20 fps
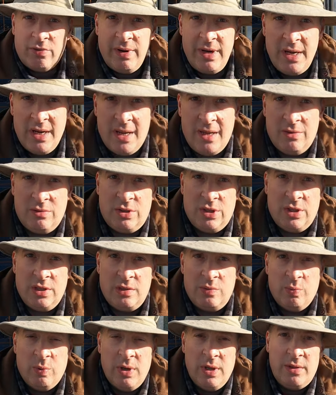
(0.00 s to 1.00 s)

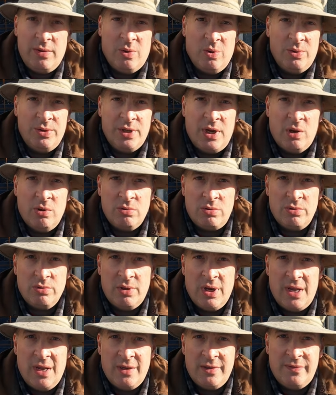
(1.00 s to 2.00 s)
greenhouses with horticultural
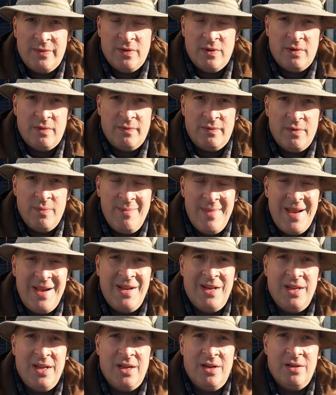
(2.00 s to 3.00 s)
glass for
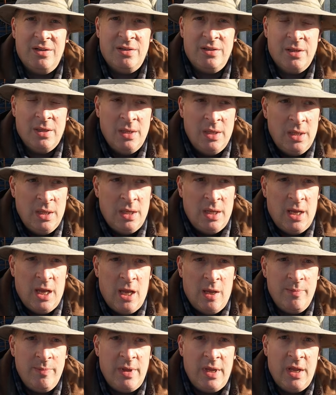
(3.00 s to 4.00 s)
many years
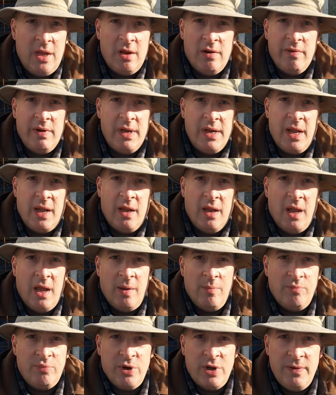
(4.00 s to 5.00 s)
here and
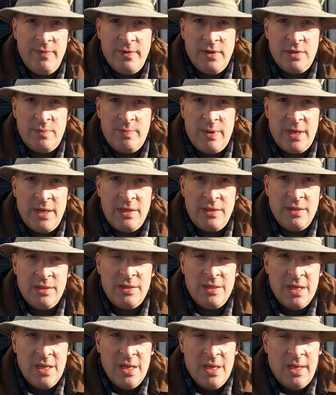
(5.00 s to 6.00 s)
at previous
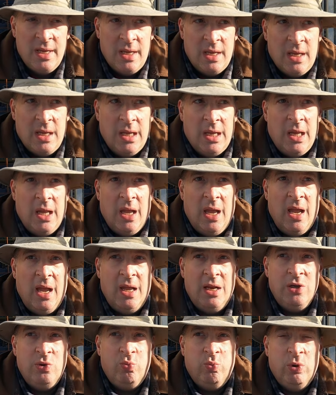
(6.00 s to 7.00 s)
places,
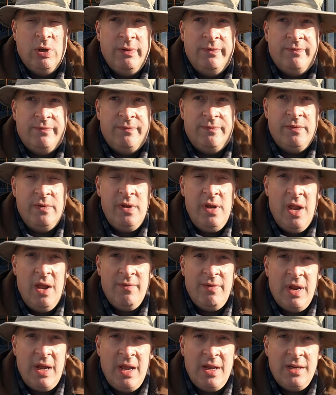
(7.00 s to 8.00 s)
and we've
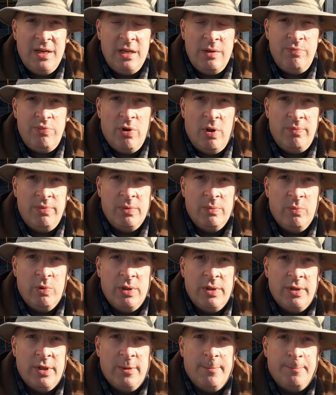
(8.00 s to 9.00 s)
never had any problem
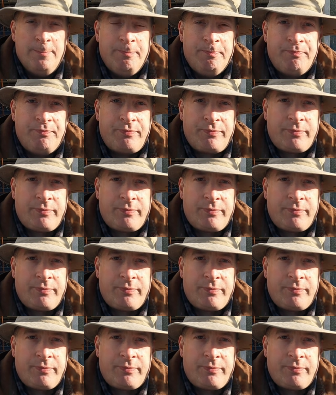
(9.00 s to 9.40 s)
with them.